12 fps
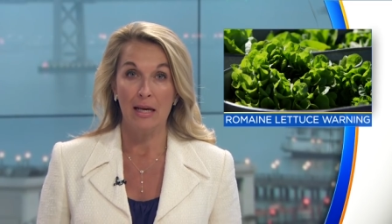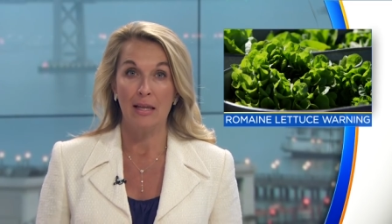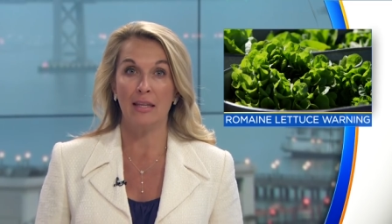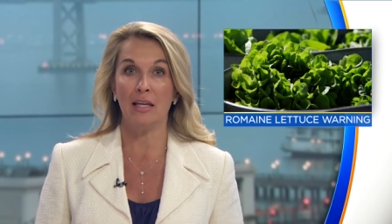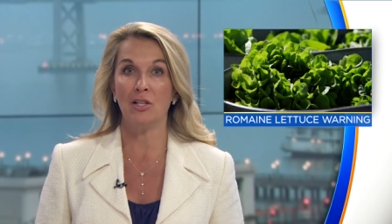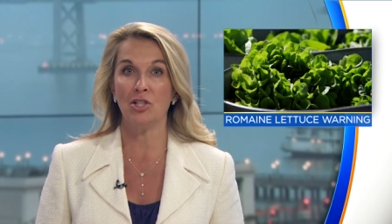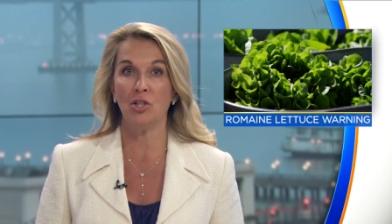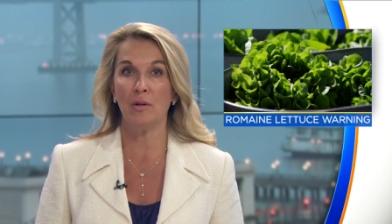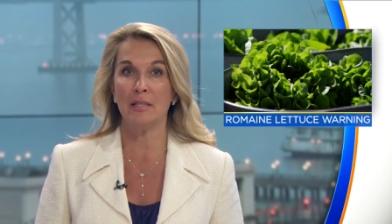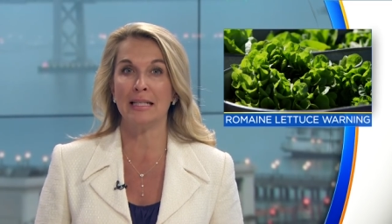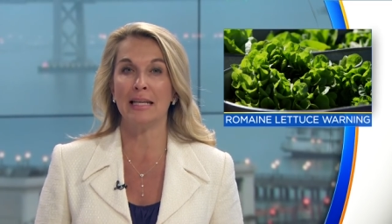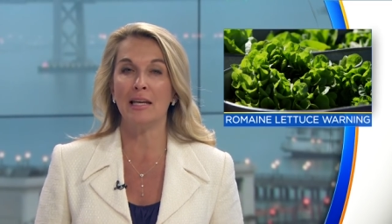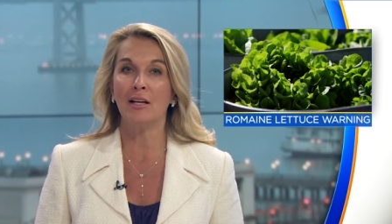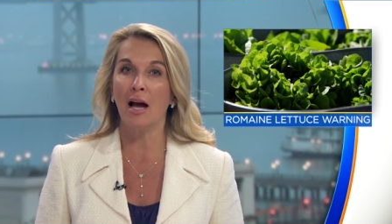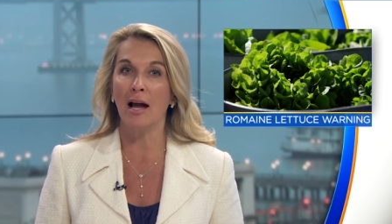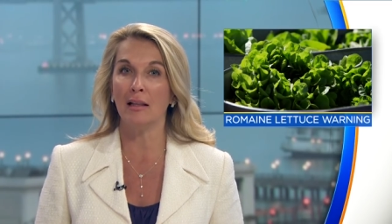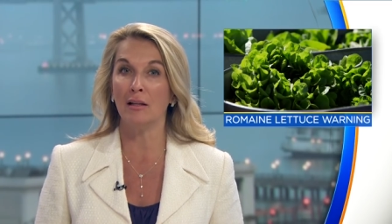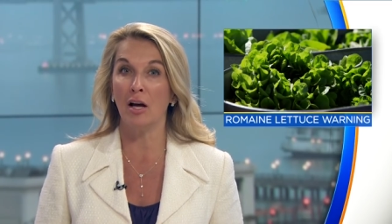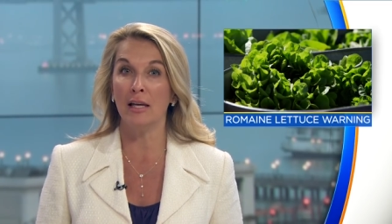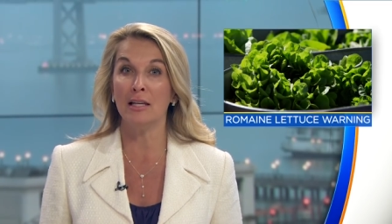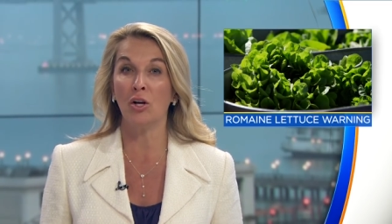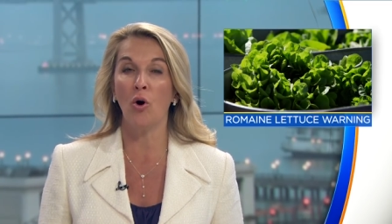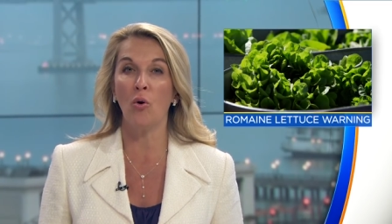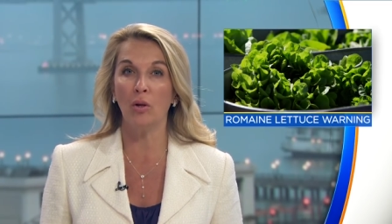The issue is an E.
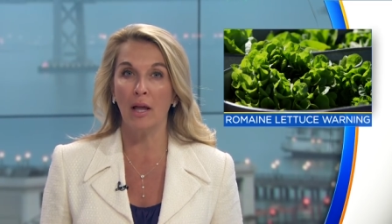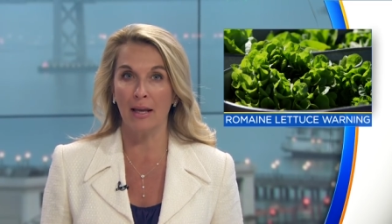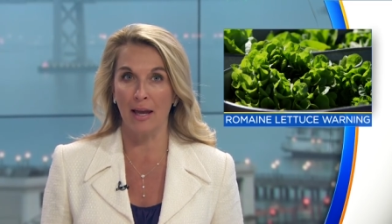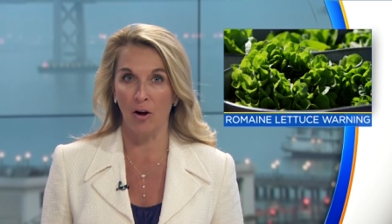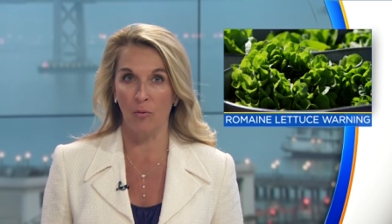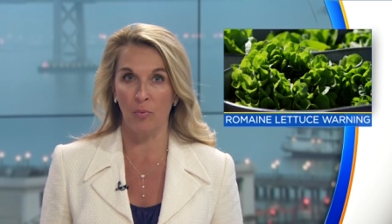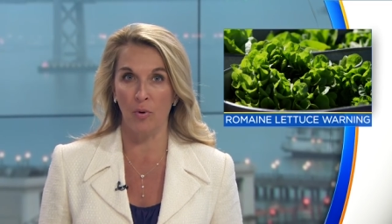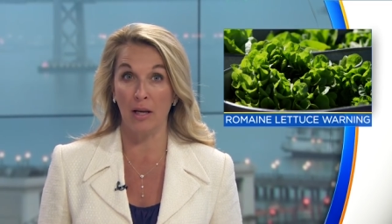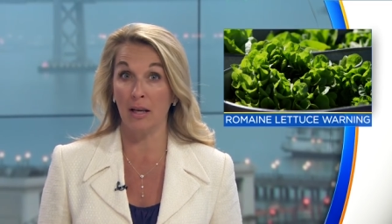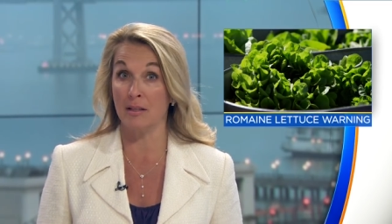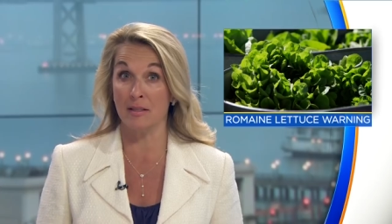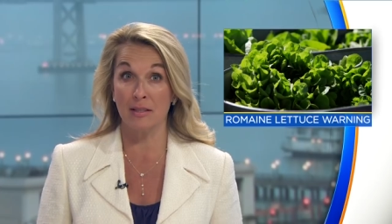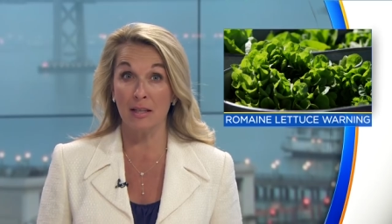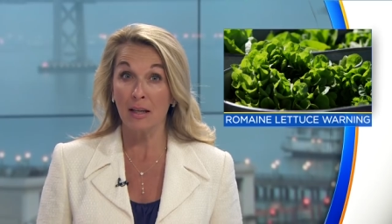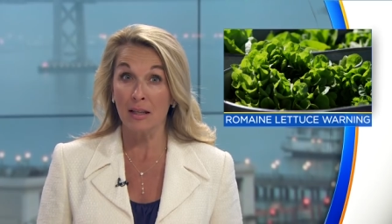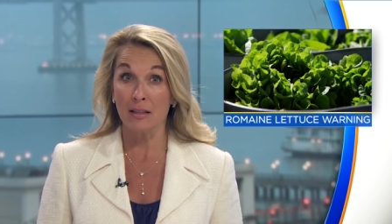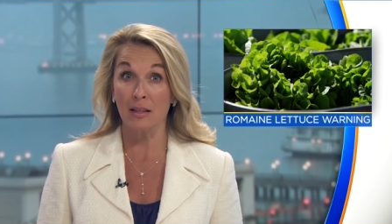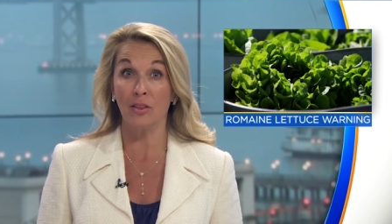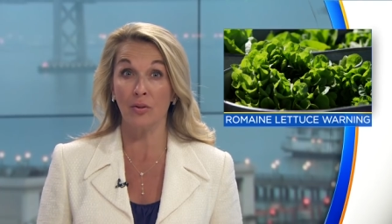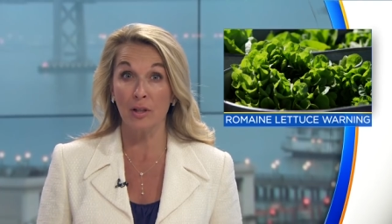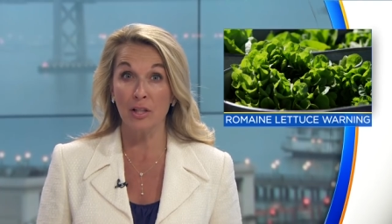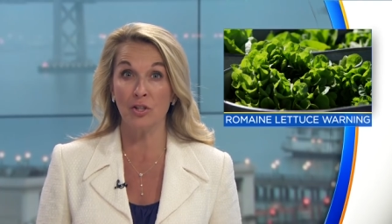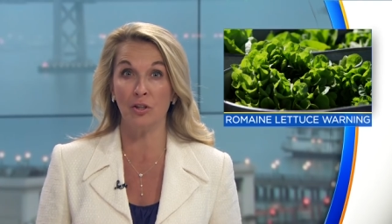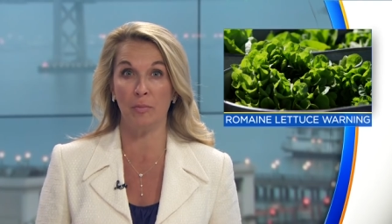coli outbreak. It has sickened
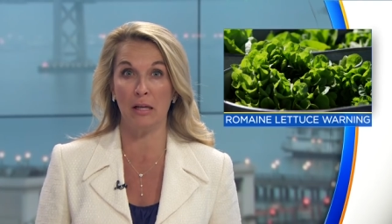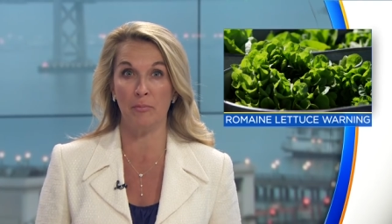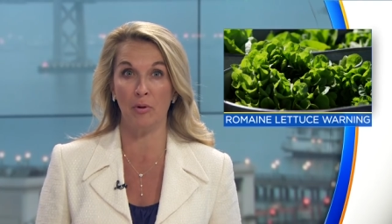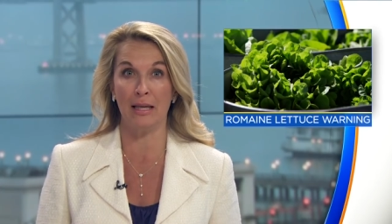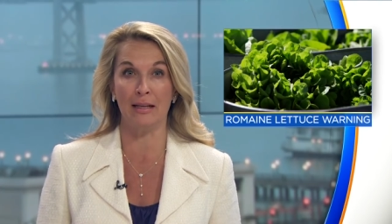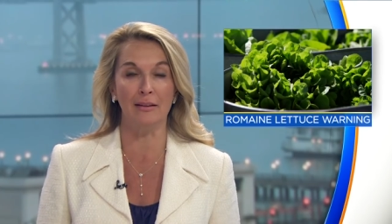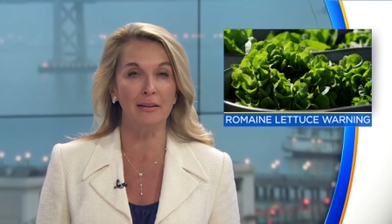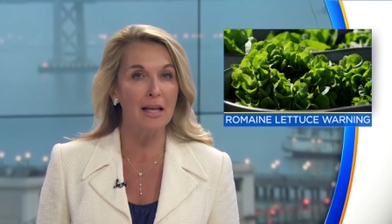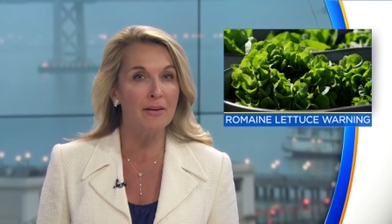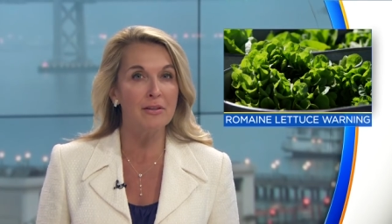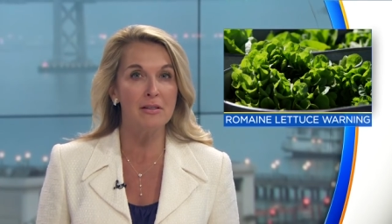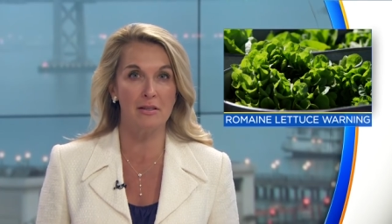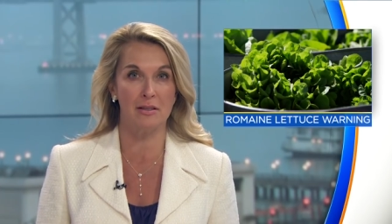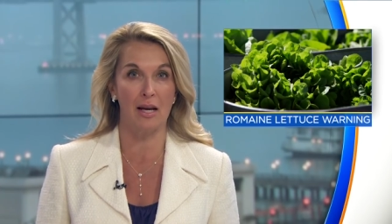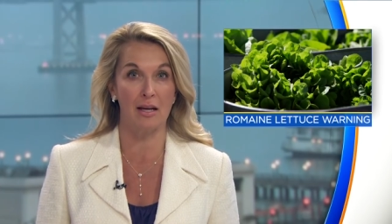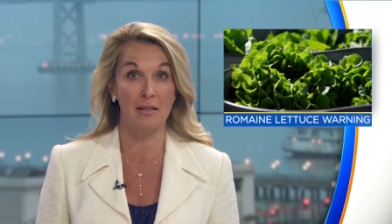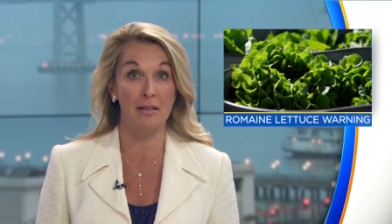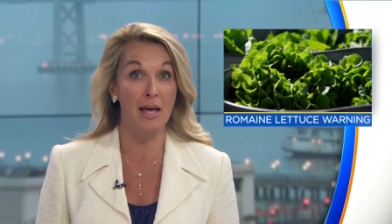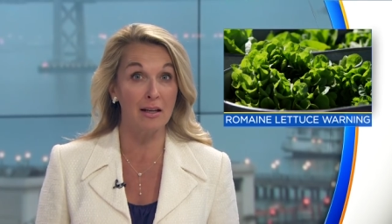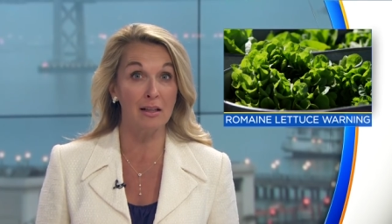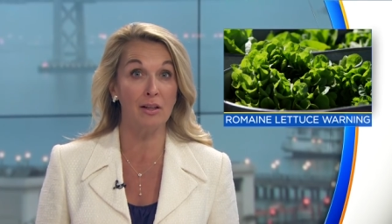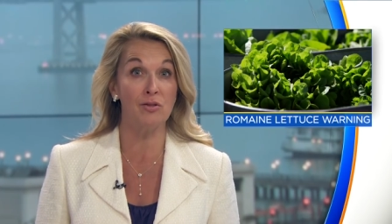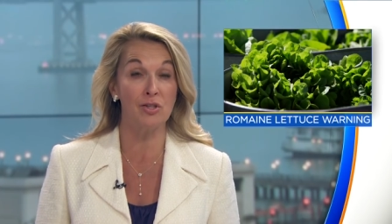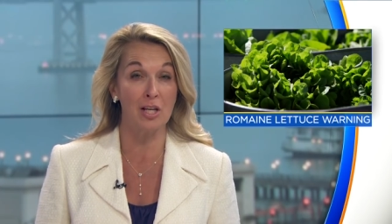32 people in 11 states, and that
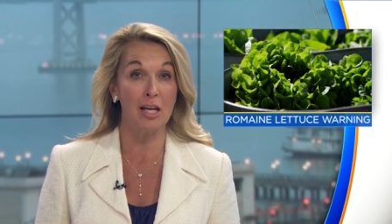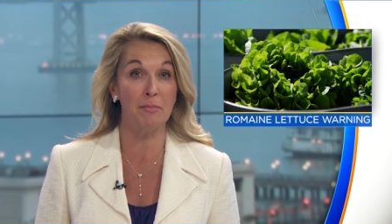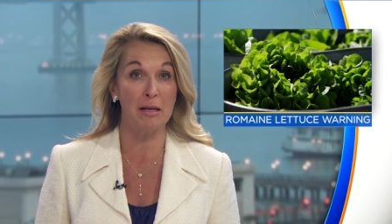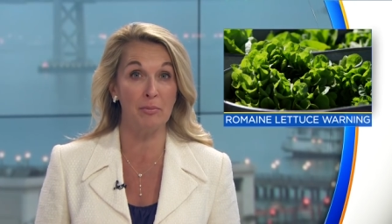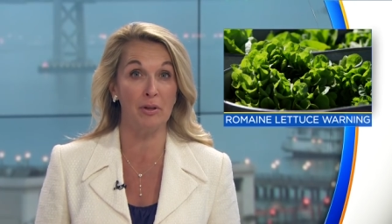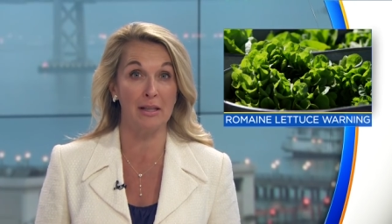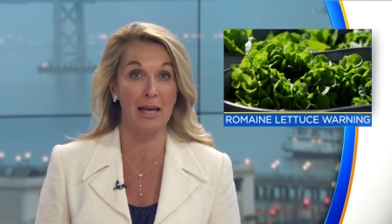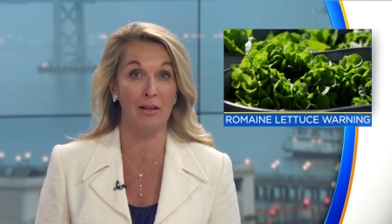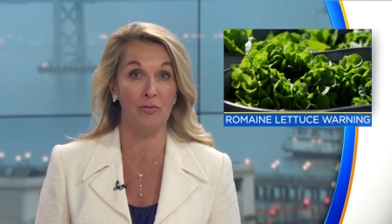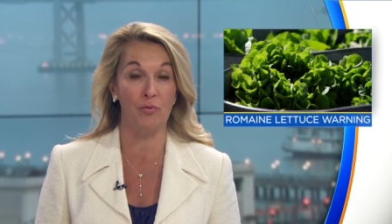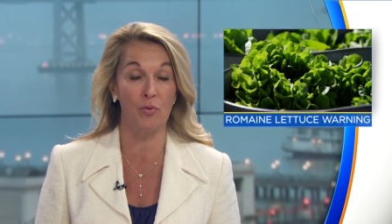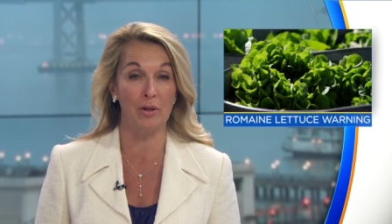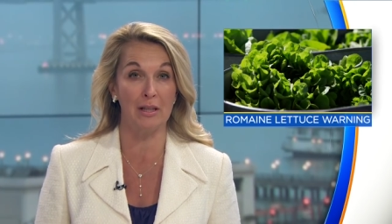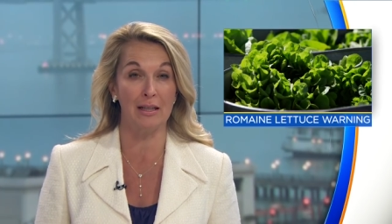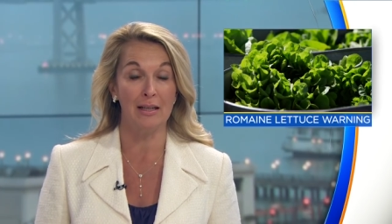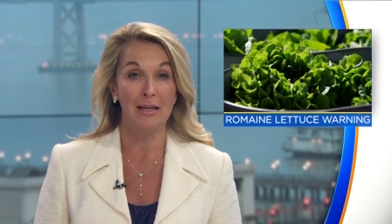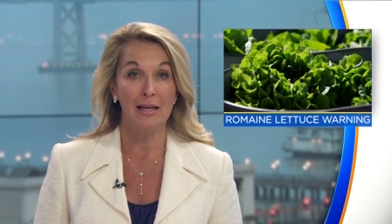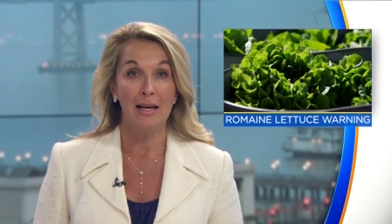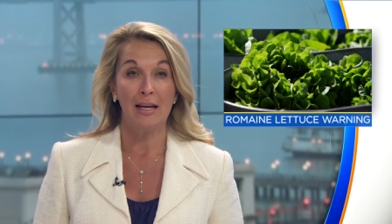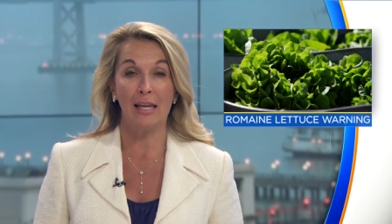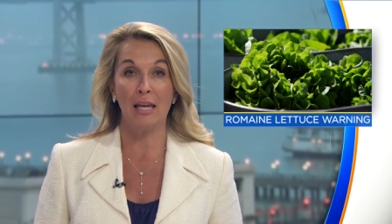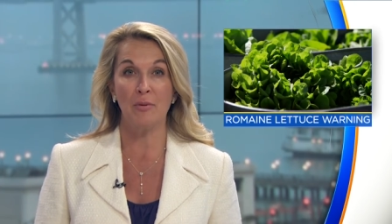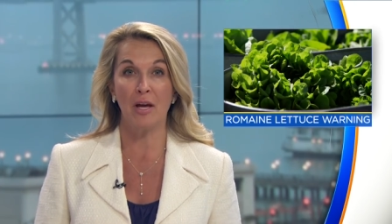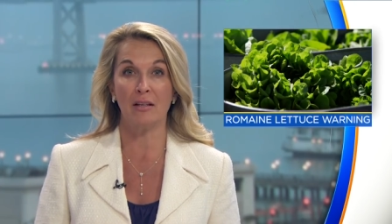includes 10 people in California.
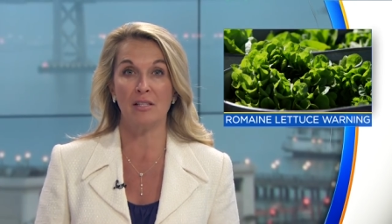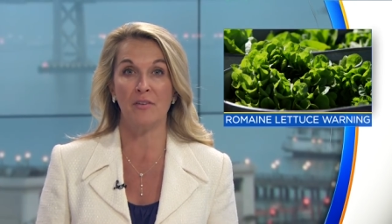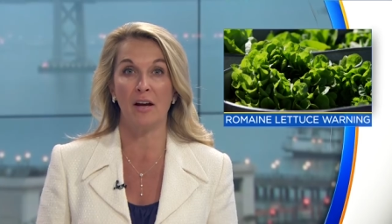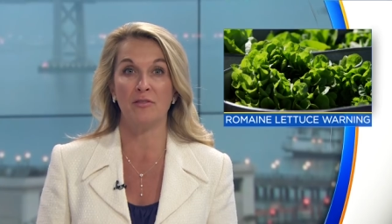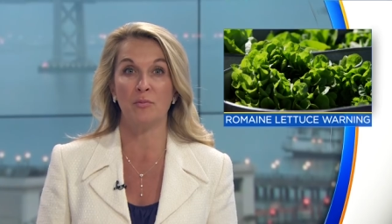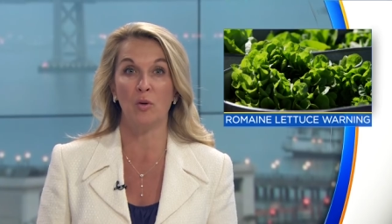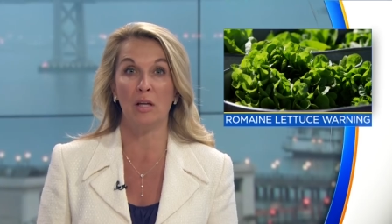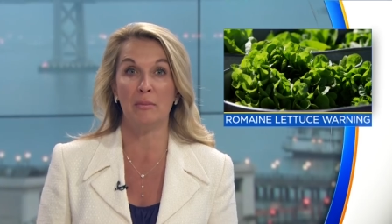KPIX 5's Maria